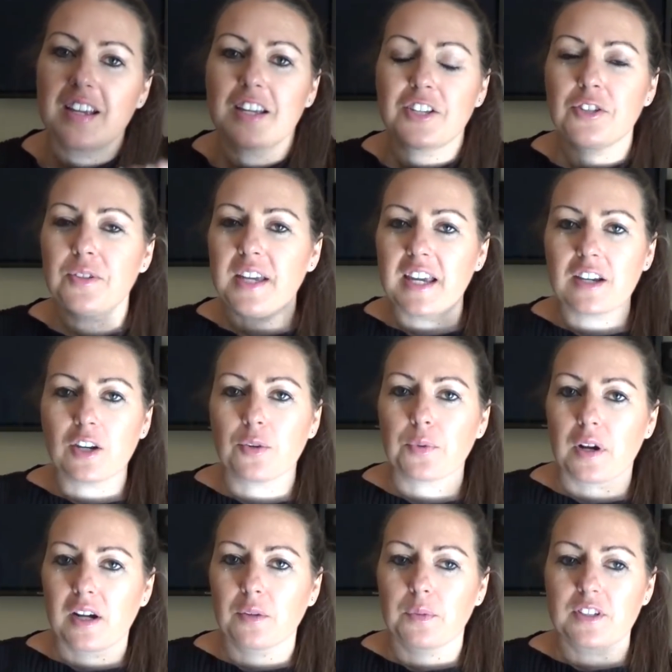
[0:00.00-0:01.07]
You can't go
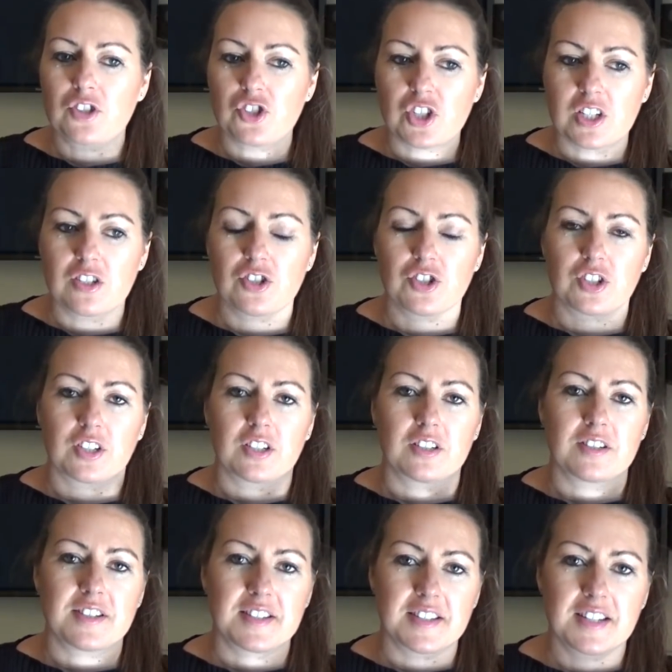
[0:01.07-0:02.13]
wrong with ginger,
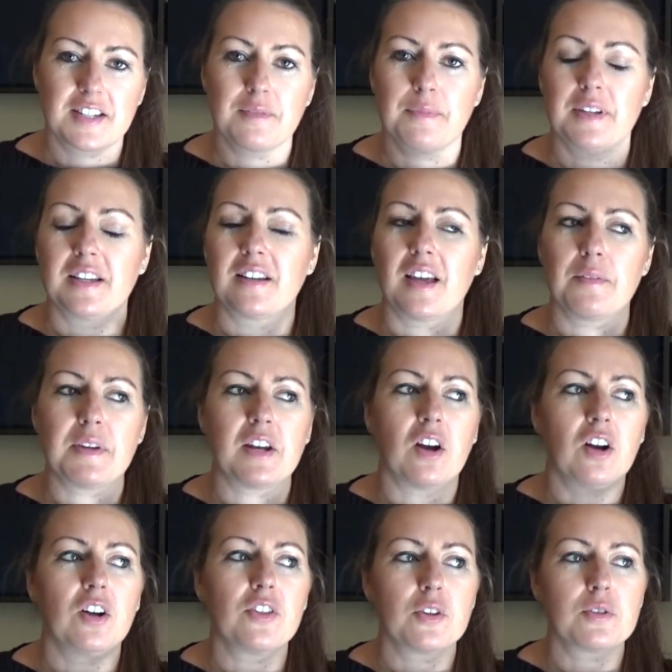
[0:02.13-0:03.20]
cinnamon, I mean,
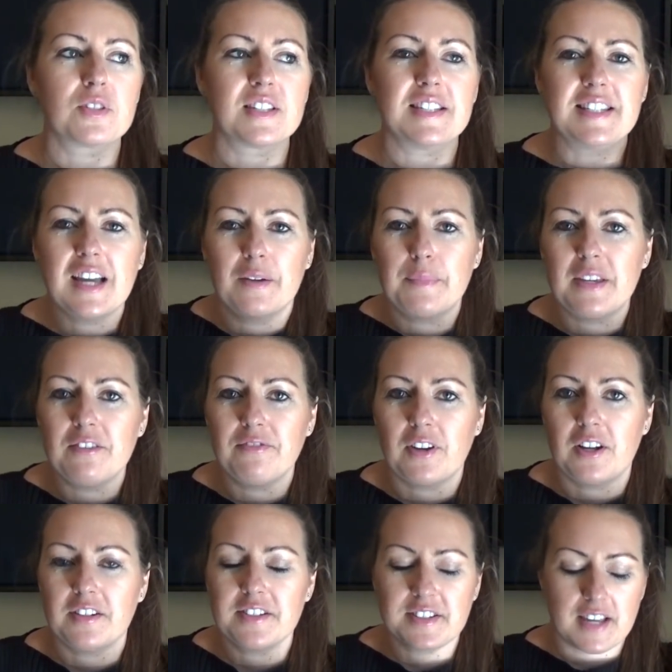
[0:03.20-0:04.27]
all those yummy
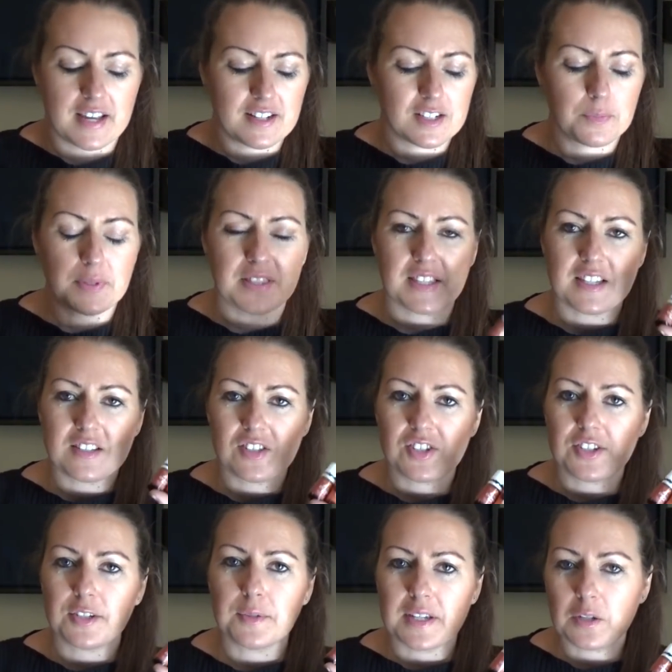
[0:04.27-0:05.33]
fall scents, but these
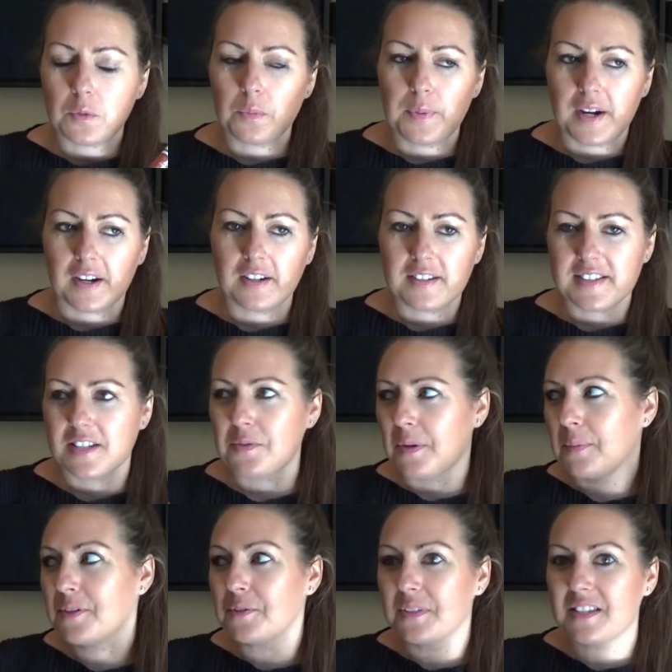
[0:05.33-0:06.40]
two equal parts, that's what I've
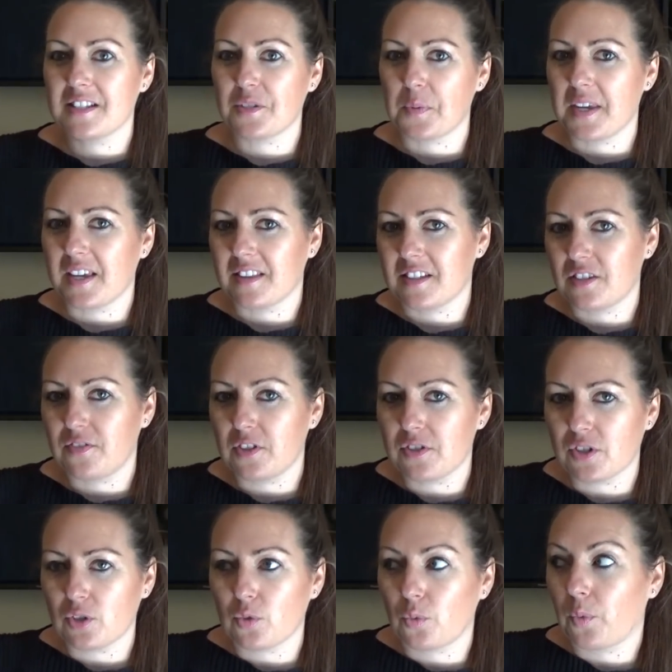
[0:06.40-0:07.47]
been doing this week in the
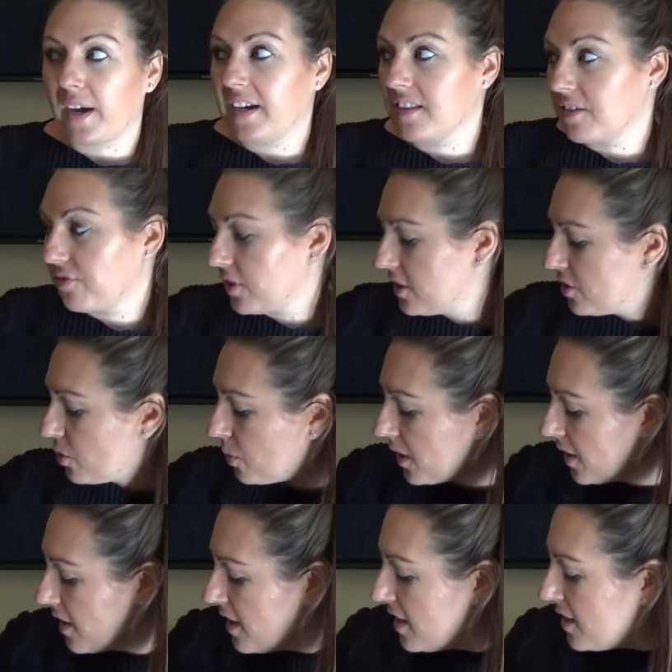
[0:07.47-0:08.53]
diffuser right at the front
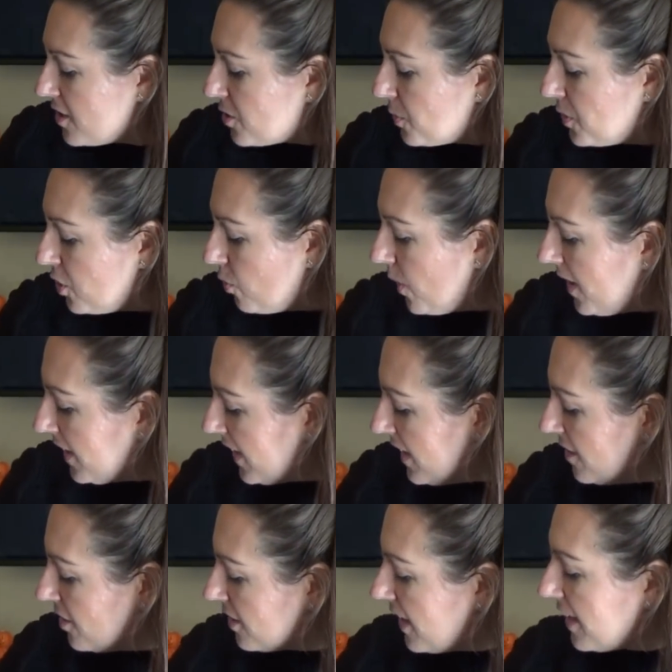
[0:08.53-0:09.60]
door. So when you walk
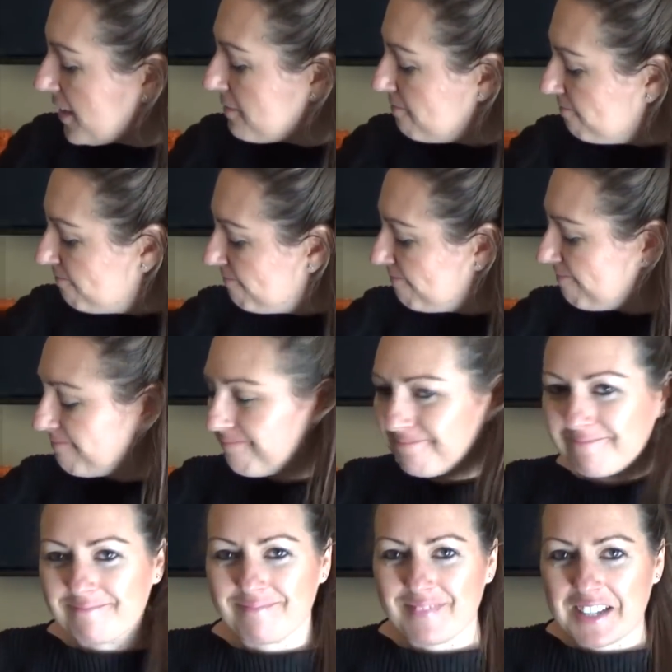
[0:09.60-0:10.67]
in, you're like, mmm,
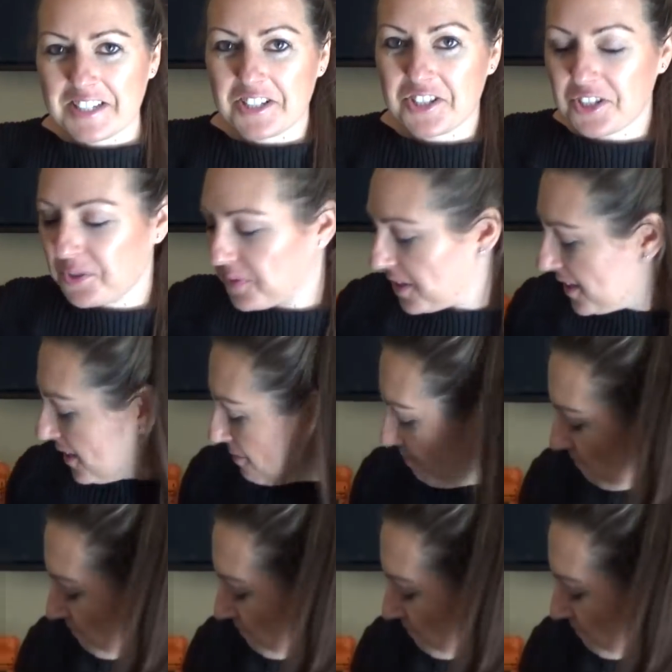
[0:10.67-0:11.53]
so good.